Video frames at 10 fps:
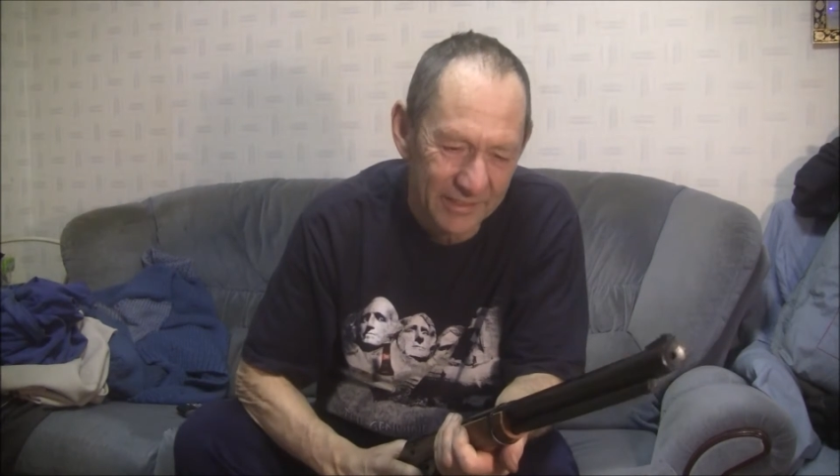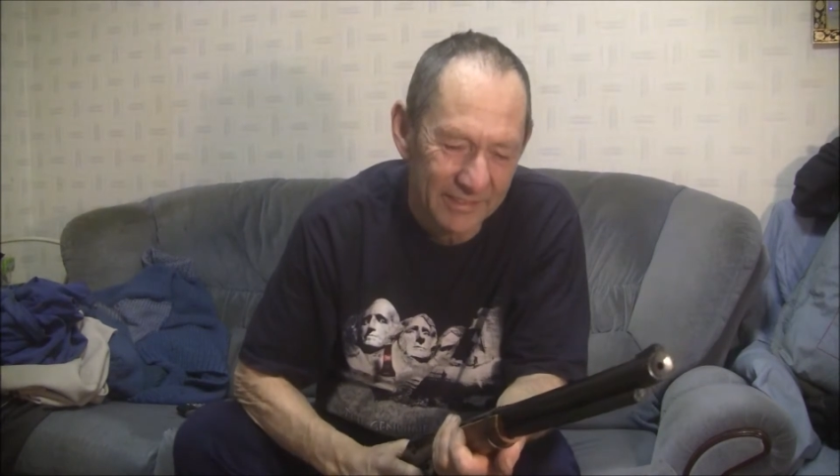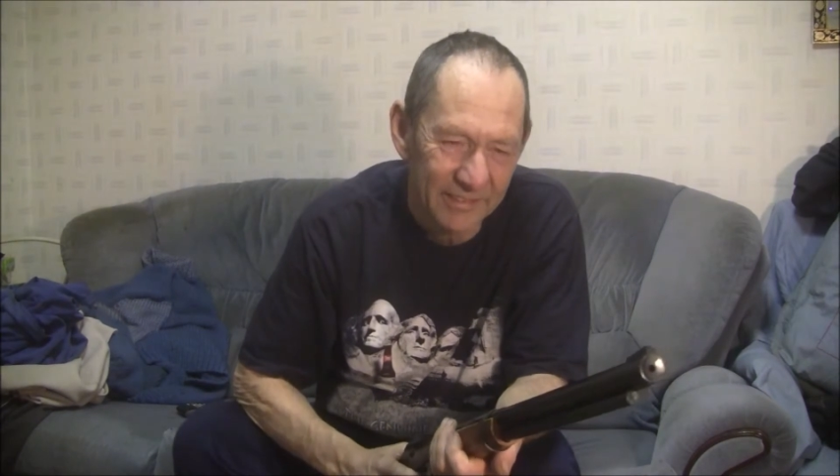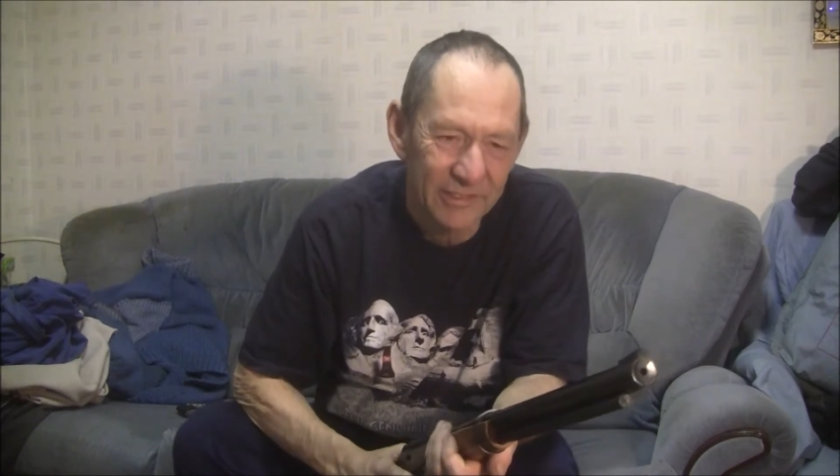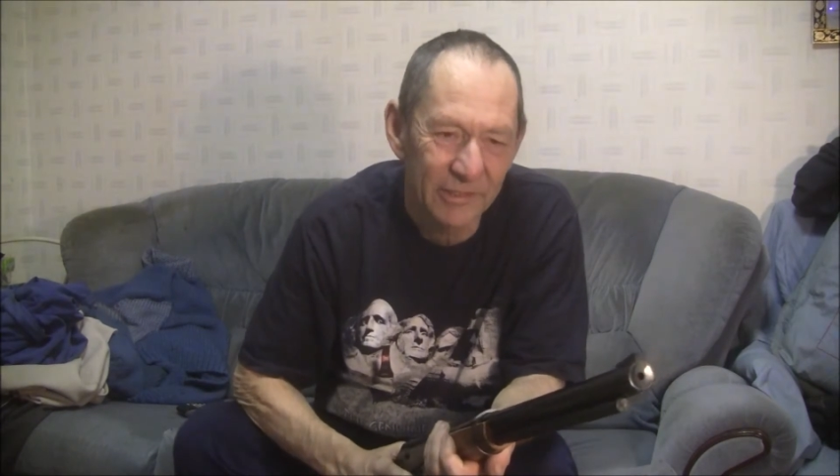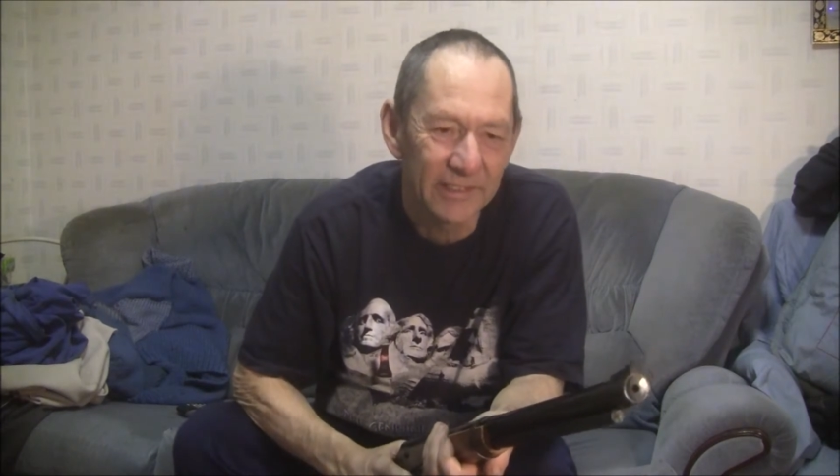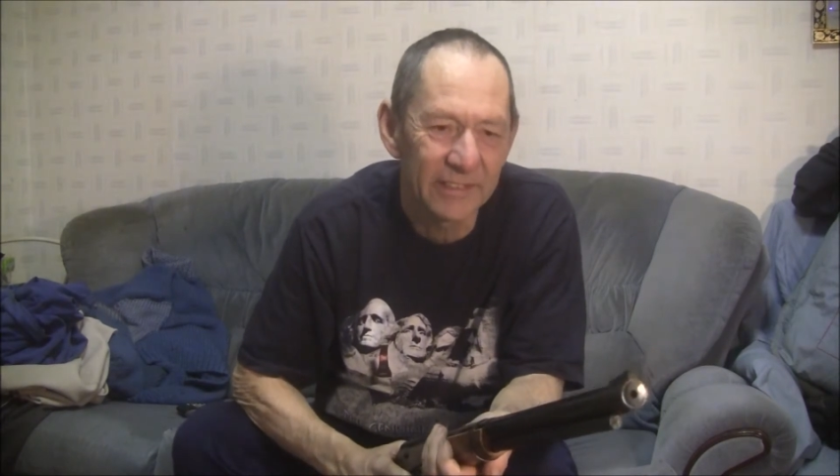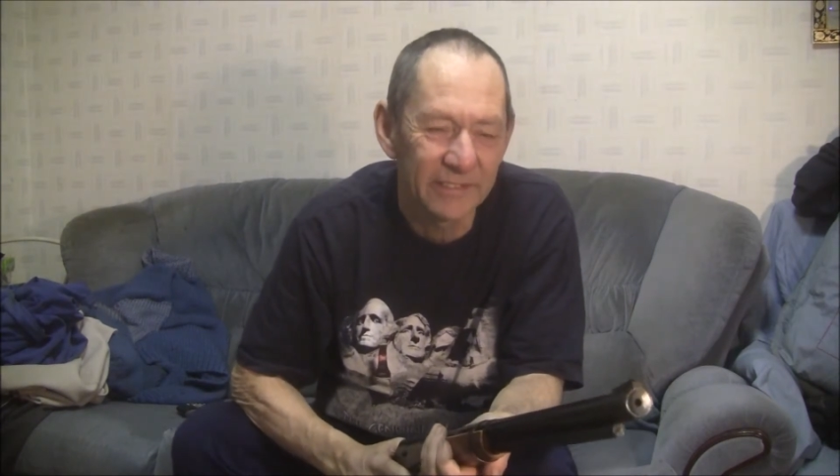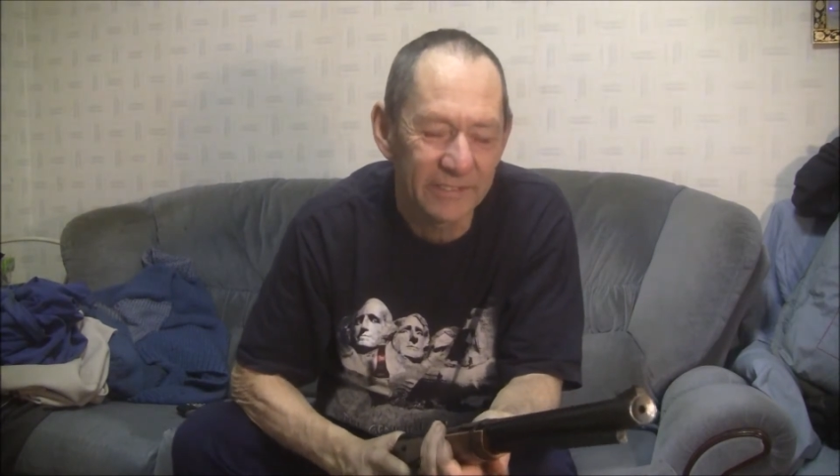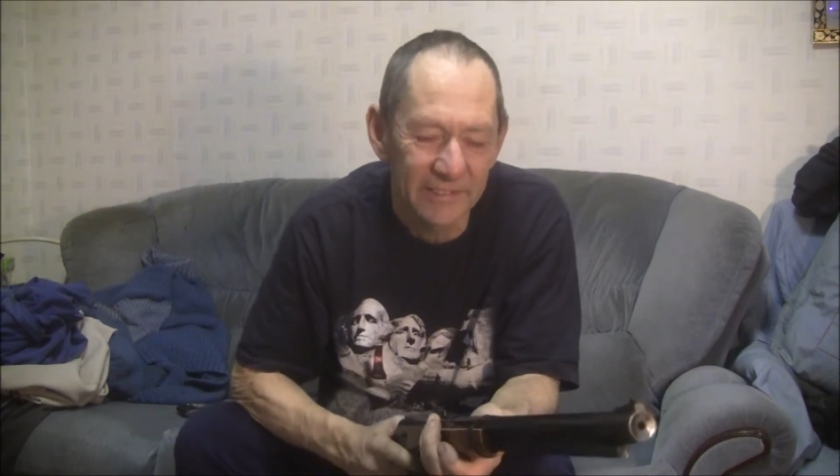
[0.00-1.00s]
at
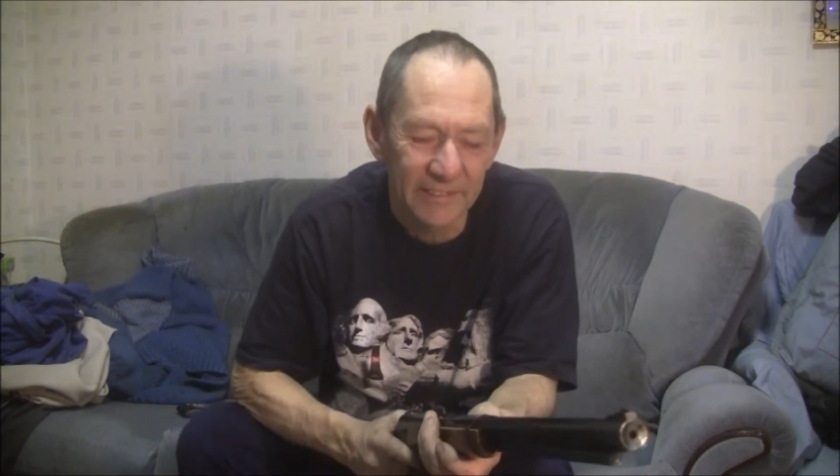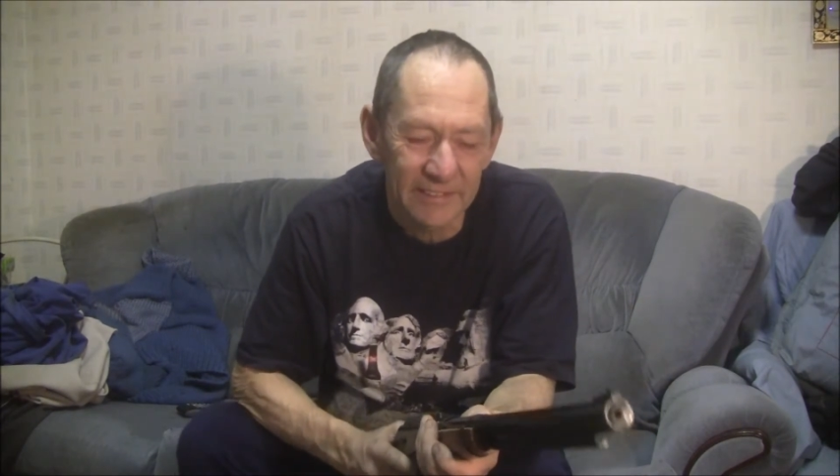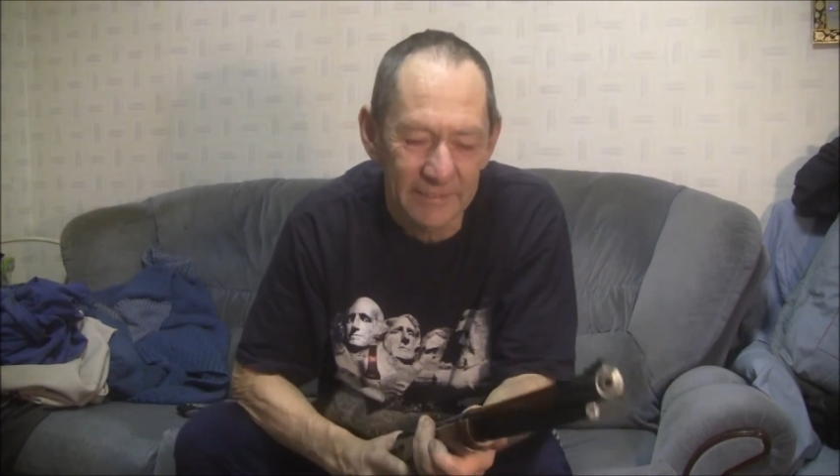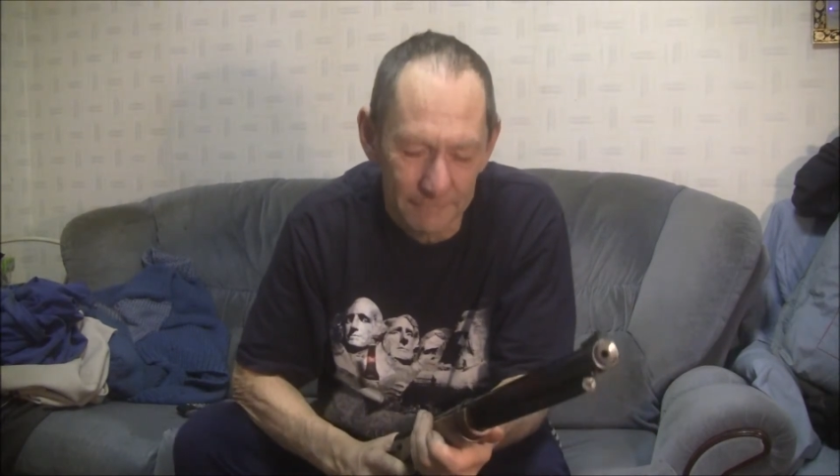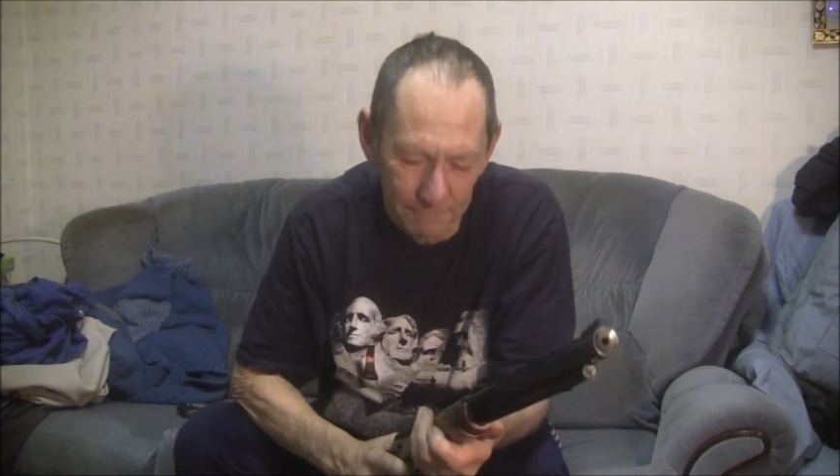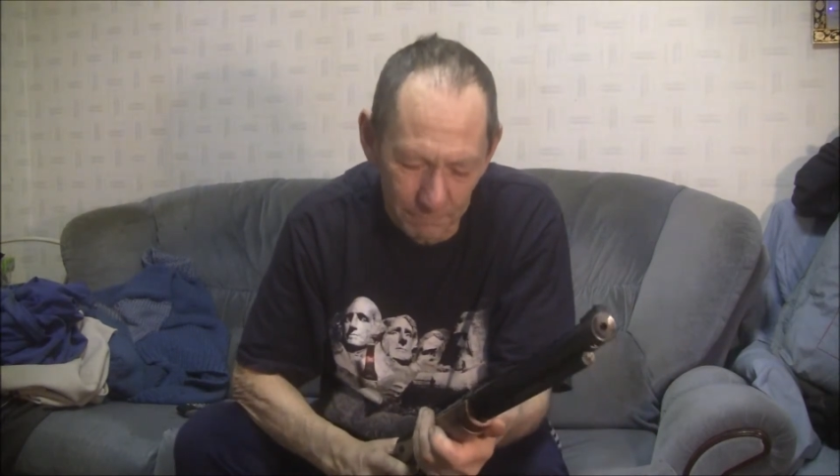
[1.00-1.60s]
20 feet.